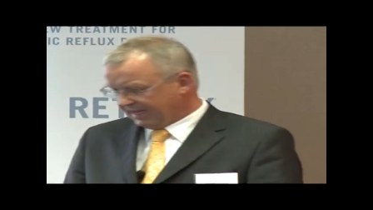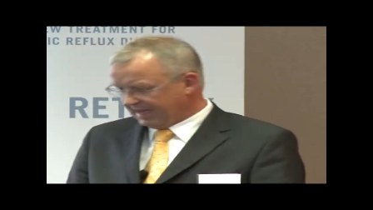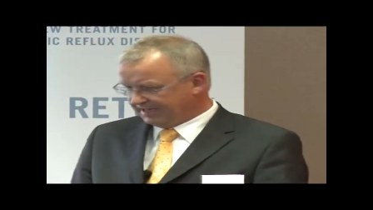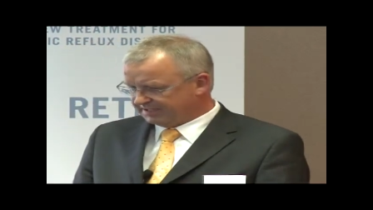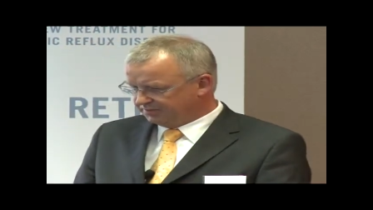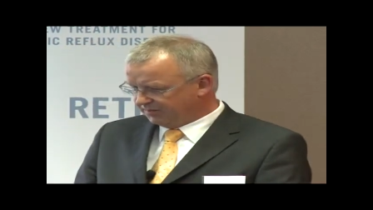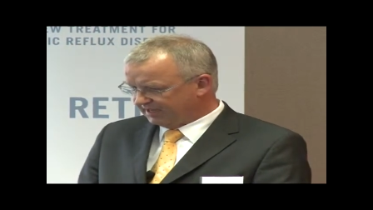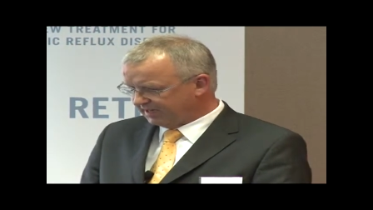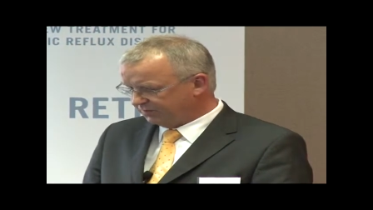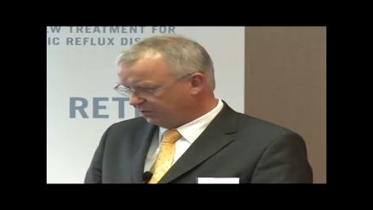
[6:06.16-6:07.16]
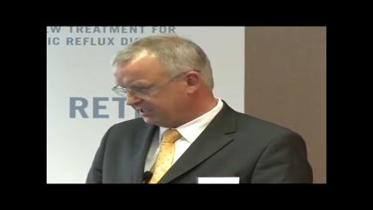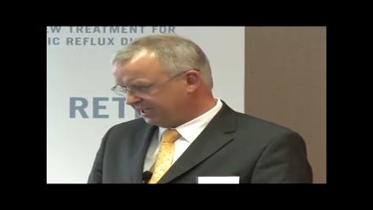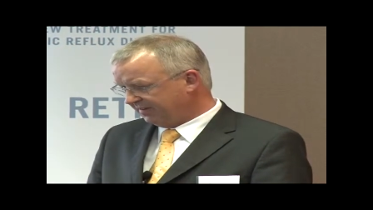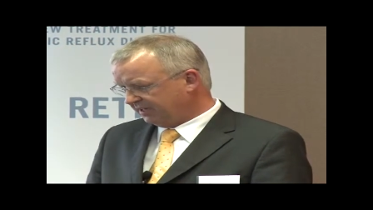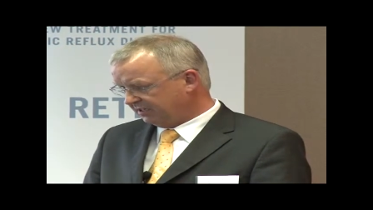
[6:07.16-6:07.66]
I asked him why that was.
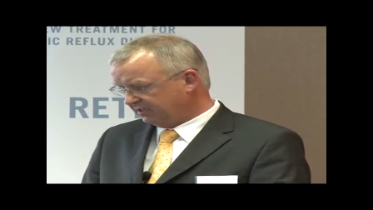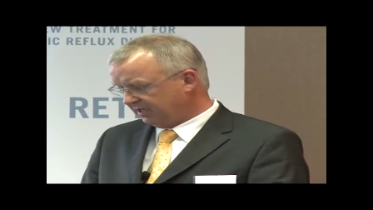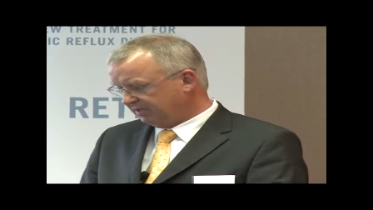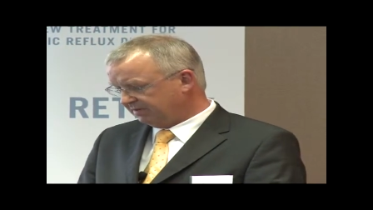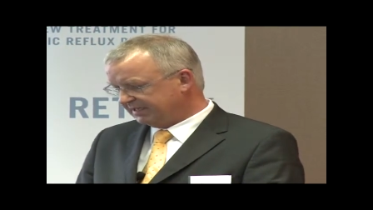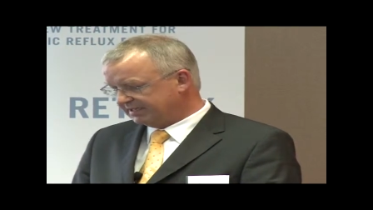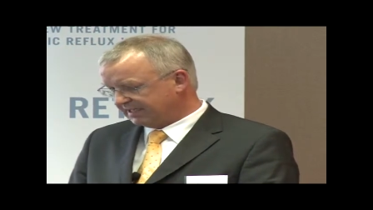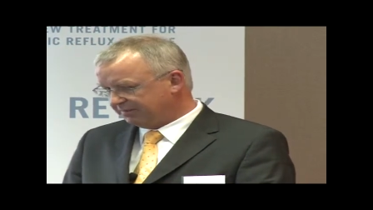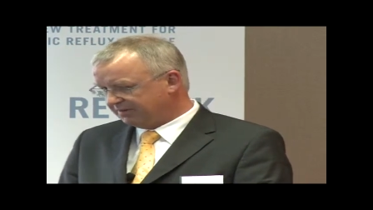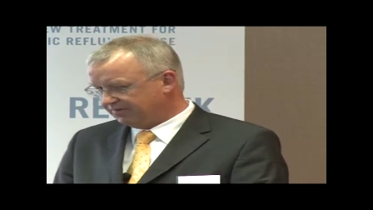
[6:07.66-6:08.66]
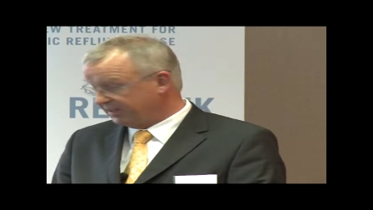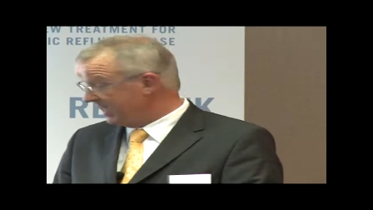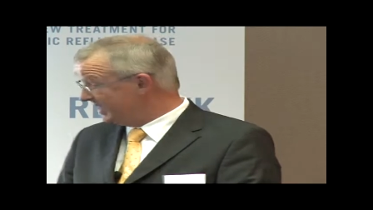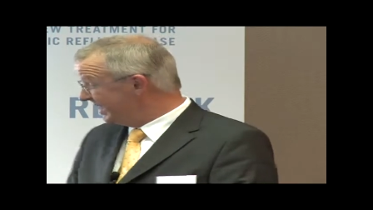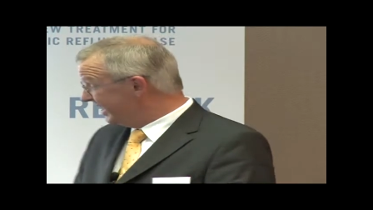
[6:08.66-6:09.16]
I never got, got a written statement for
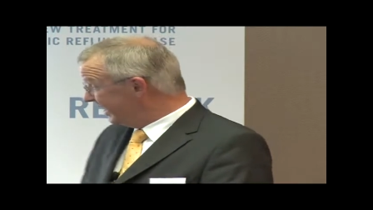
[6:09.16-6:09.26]
that.